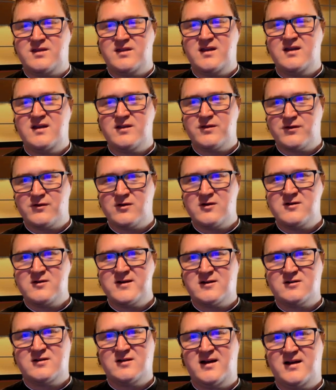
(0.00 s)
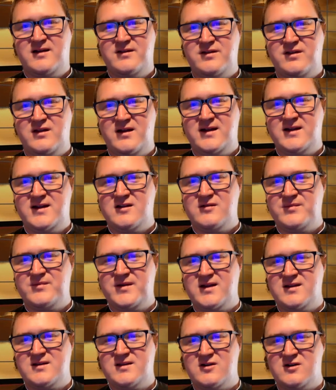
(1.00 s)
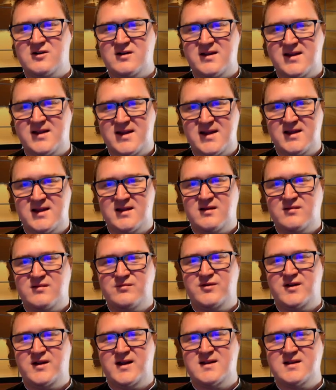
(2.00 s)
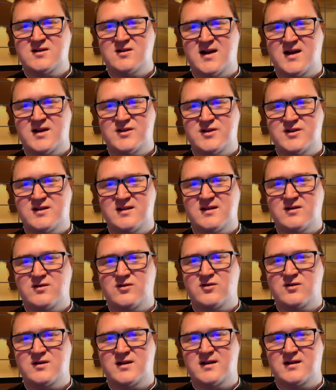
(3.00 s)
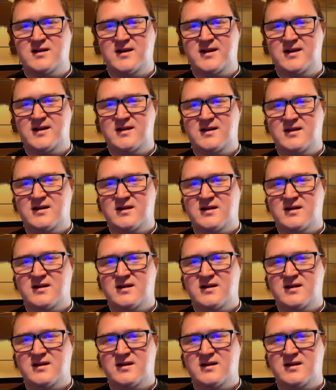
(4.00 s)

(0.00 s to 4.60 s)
Think through your life like it will be eternity and plan your actions accordingly.